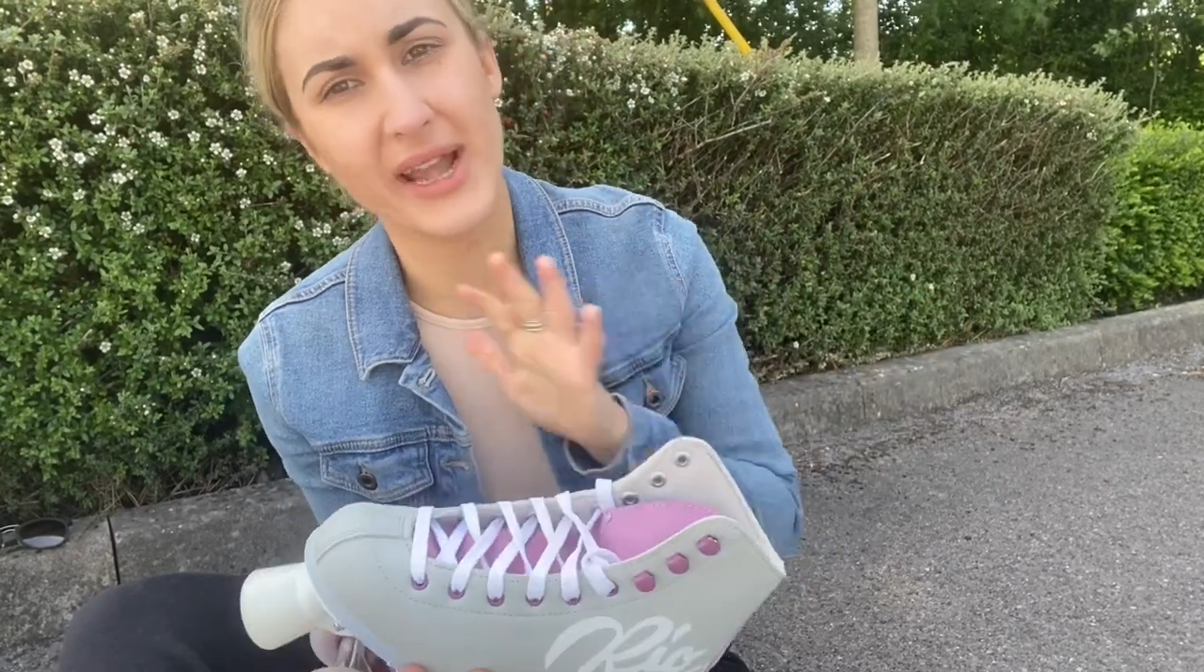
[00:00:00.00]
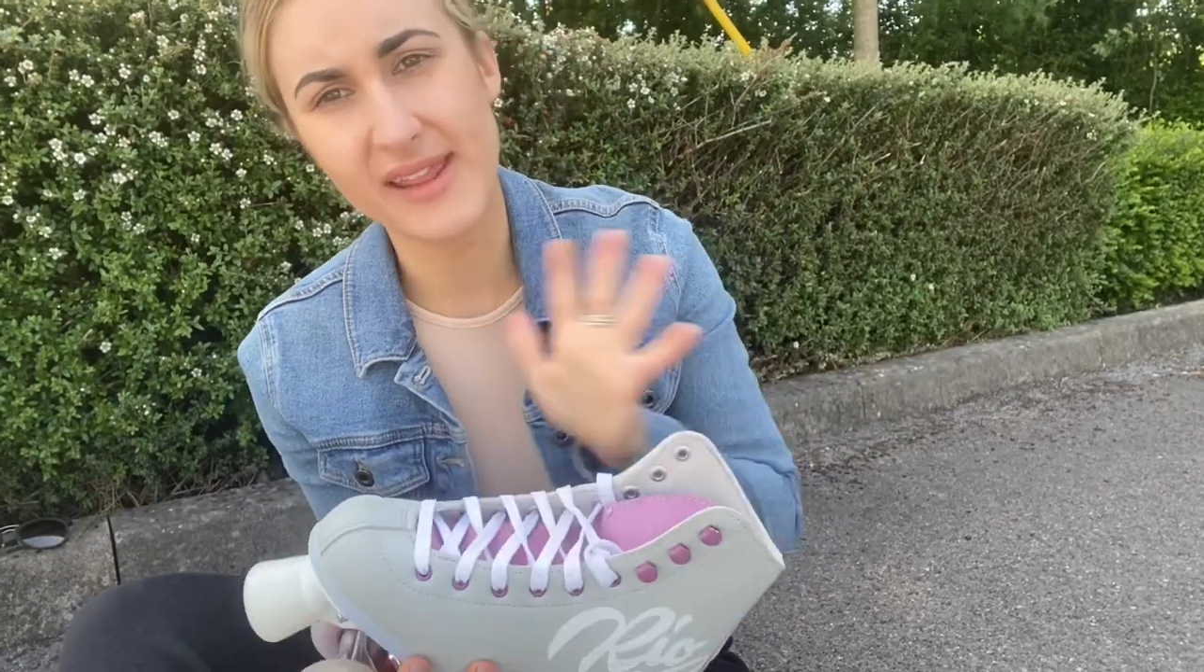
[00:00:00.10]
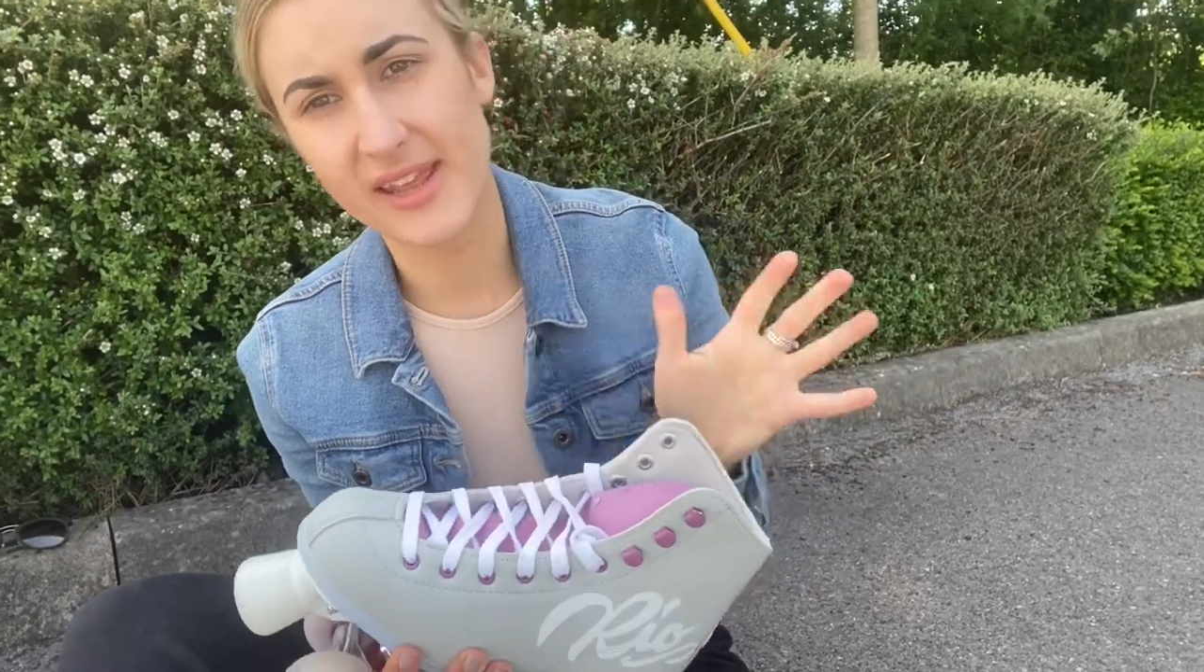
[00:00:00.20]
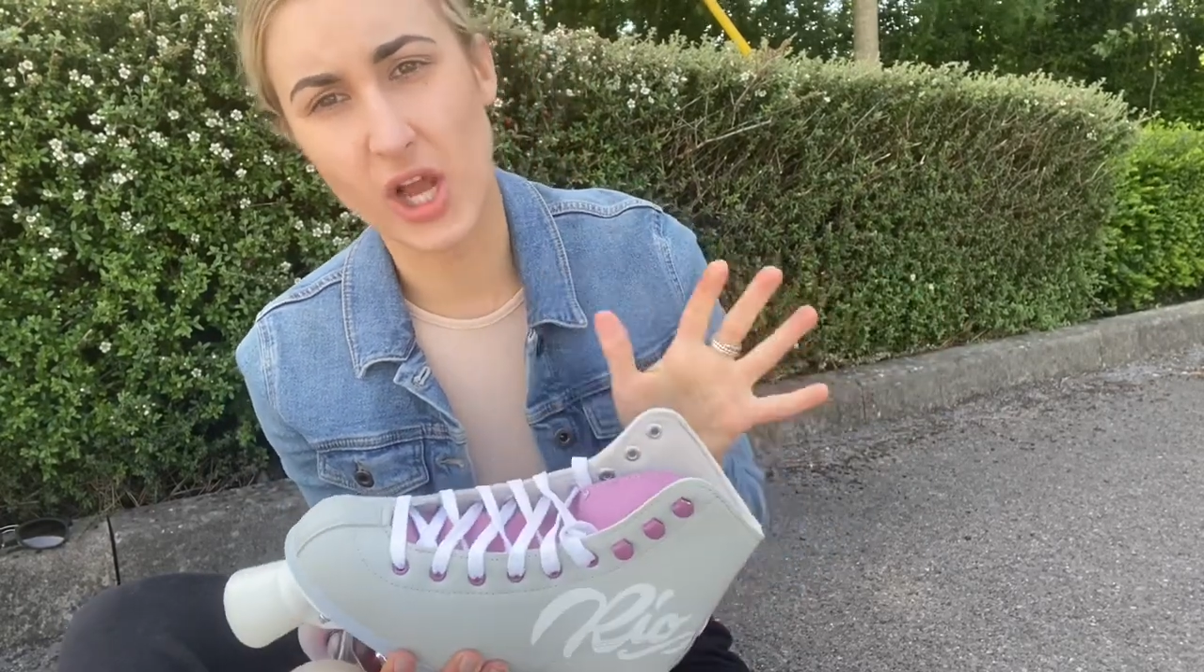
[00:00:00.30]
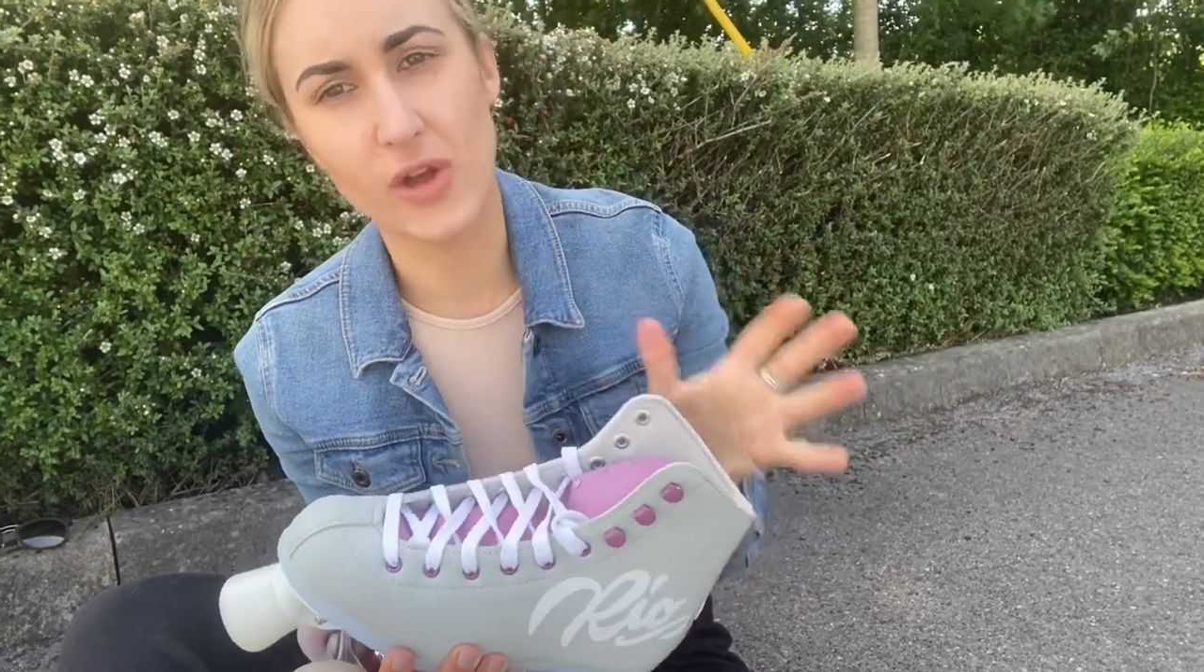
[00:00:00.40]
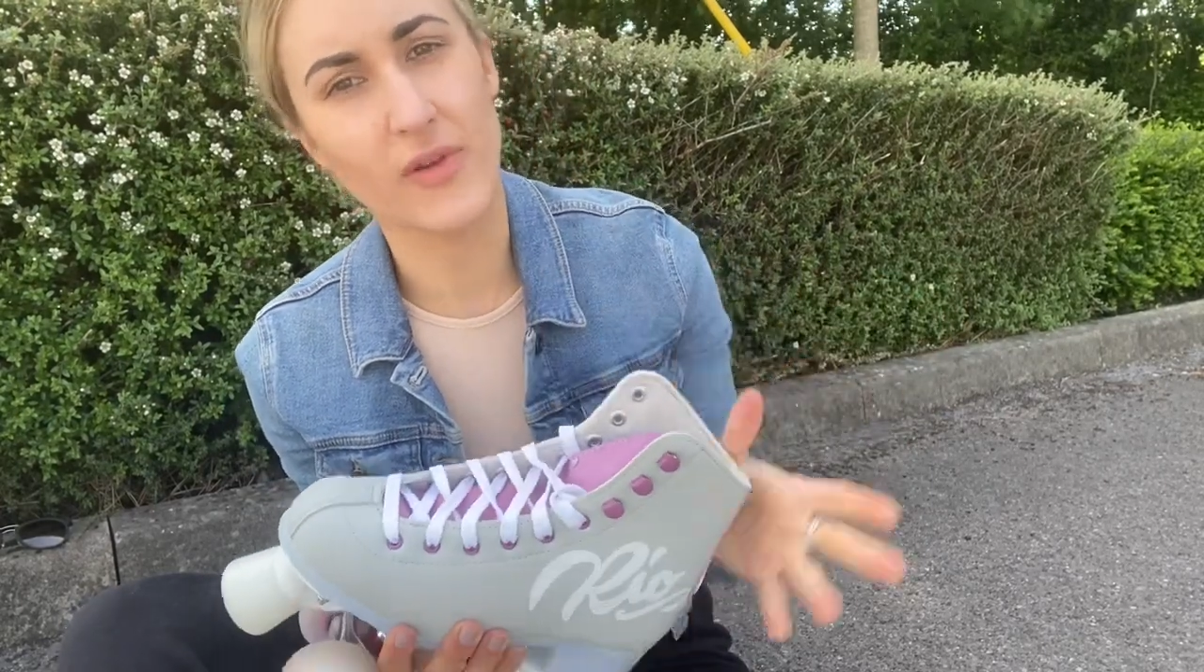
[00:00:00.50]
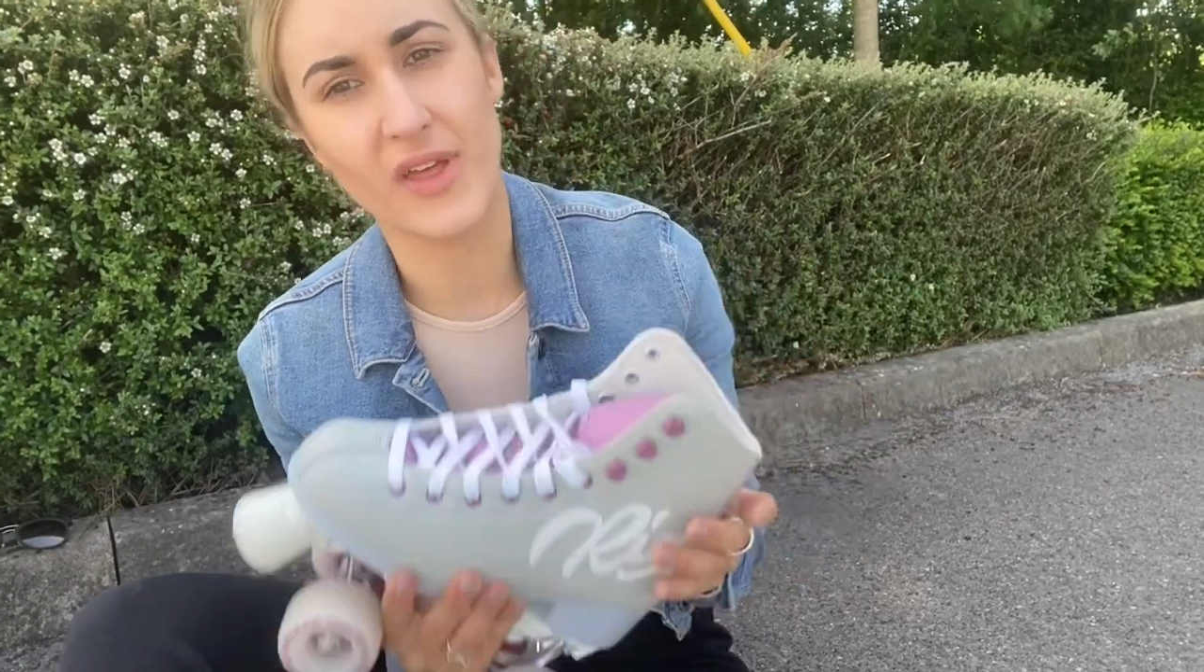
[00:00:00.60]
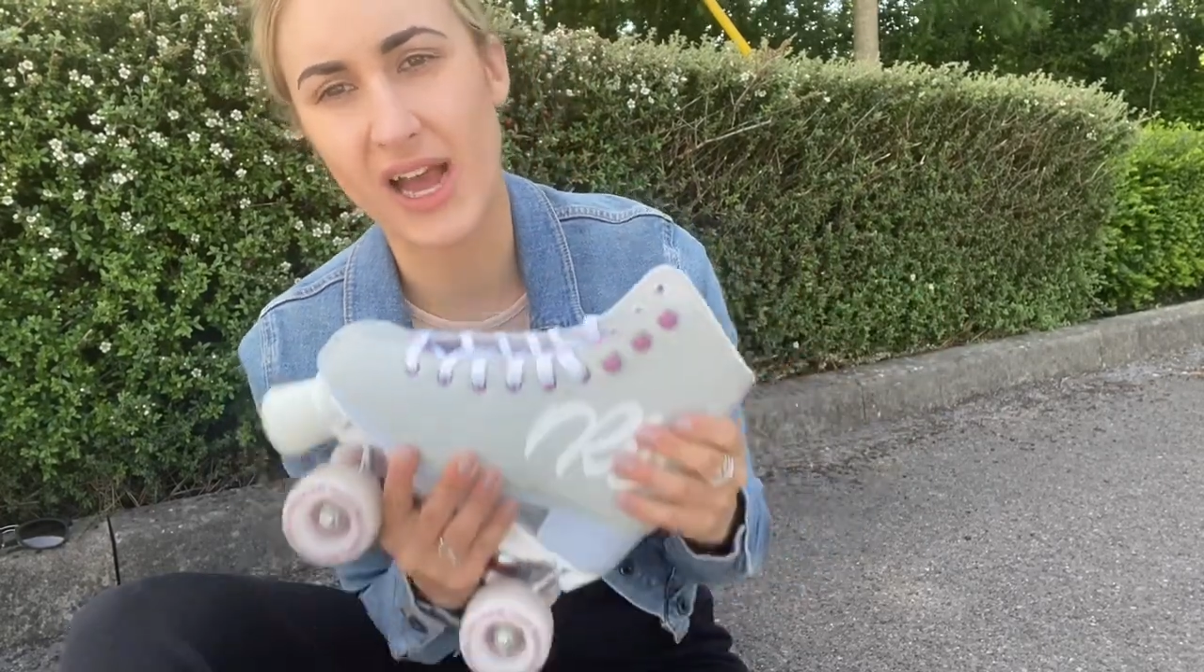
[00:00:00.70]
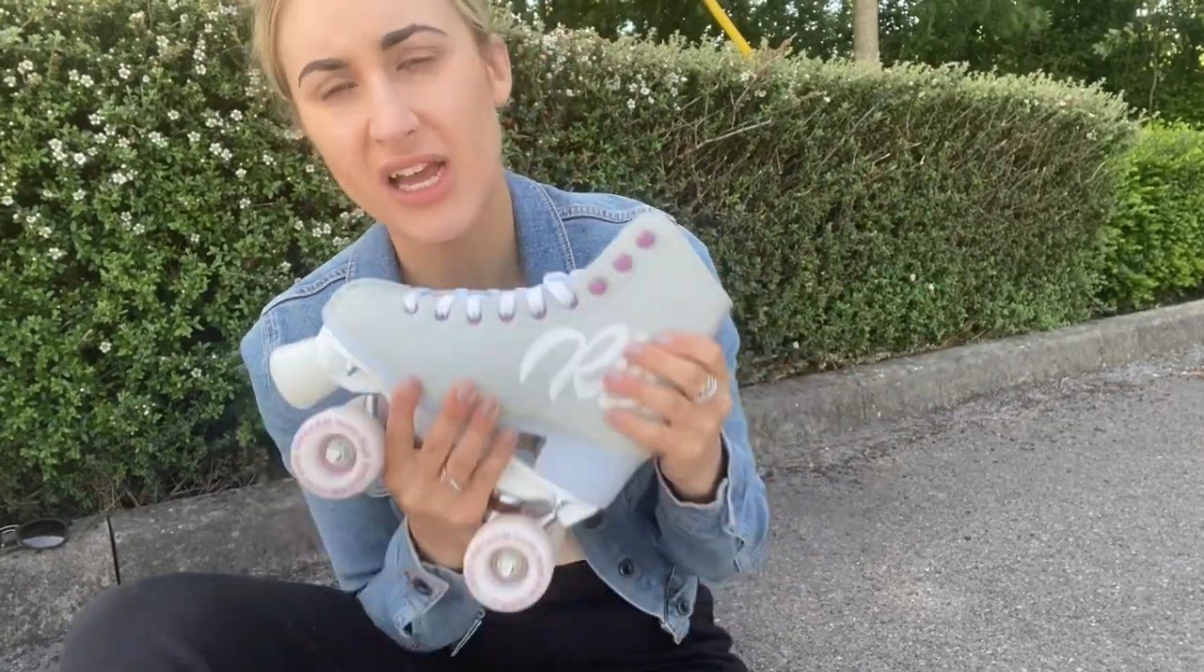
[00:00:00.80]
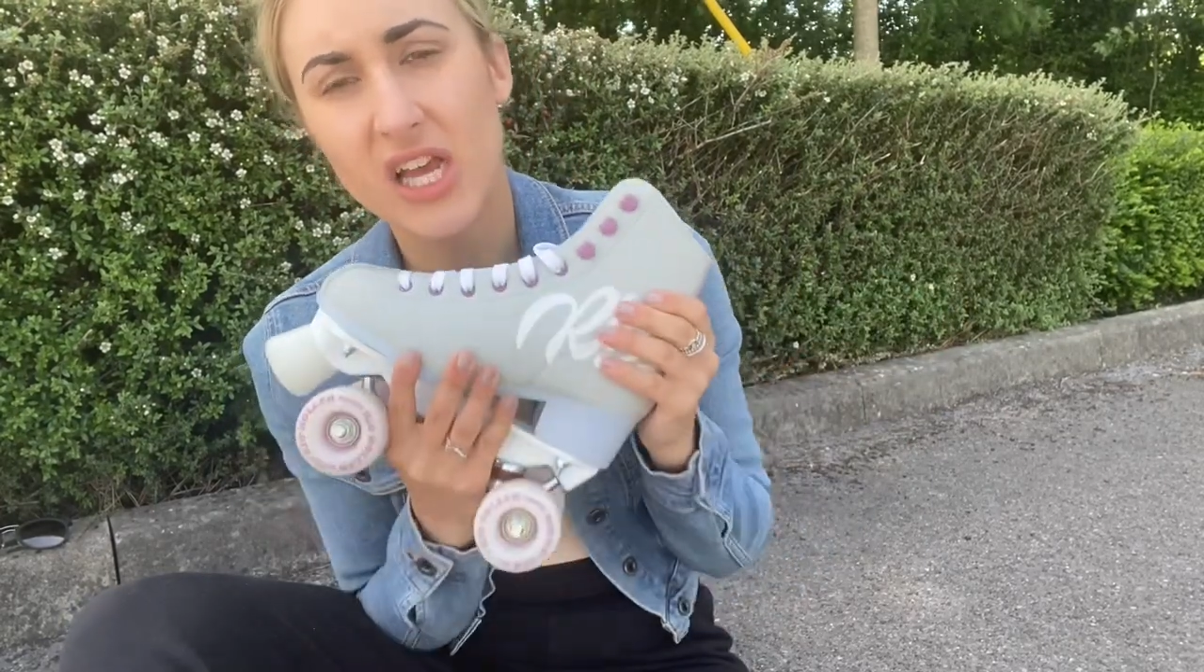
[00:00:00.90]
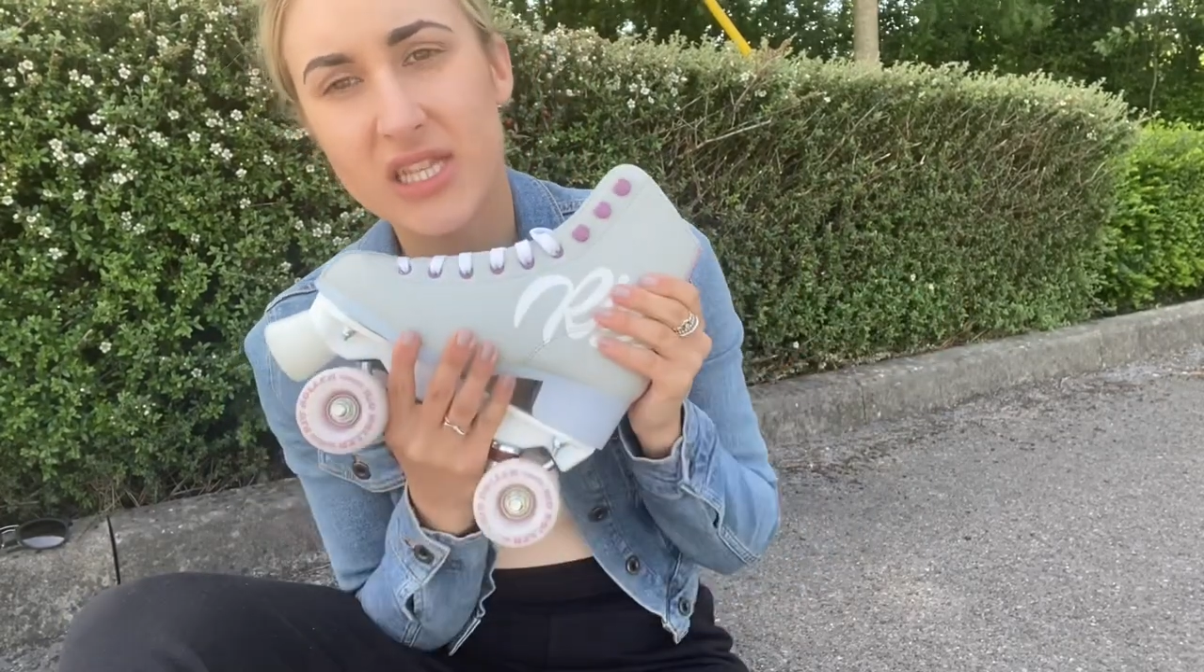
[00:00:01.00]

anything over that.